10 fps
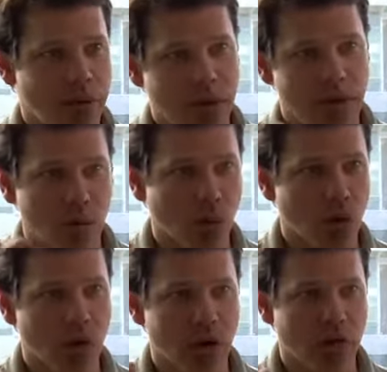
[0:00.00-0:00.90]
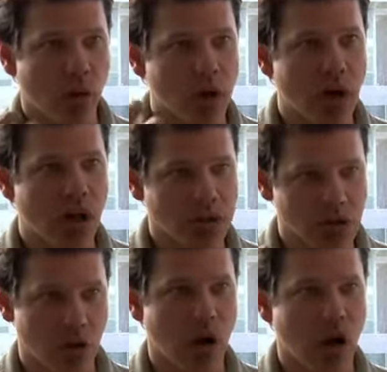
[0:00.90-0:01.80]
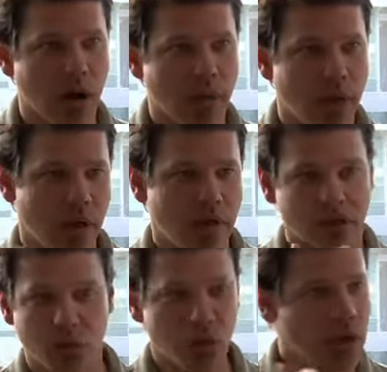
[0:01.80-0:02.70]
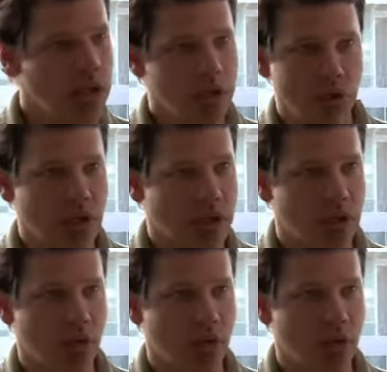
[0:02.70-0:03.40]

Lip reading: being in the world of organized crime that's really unique,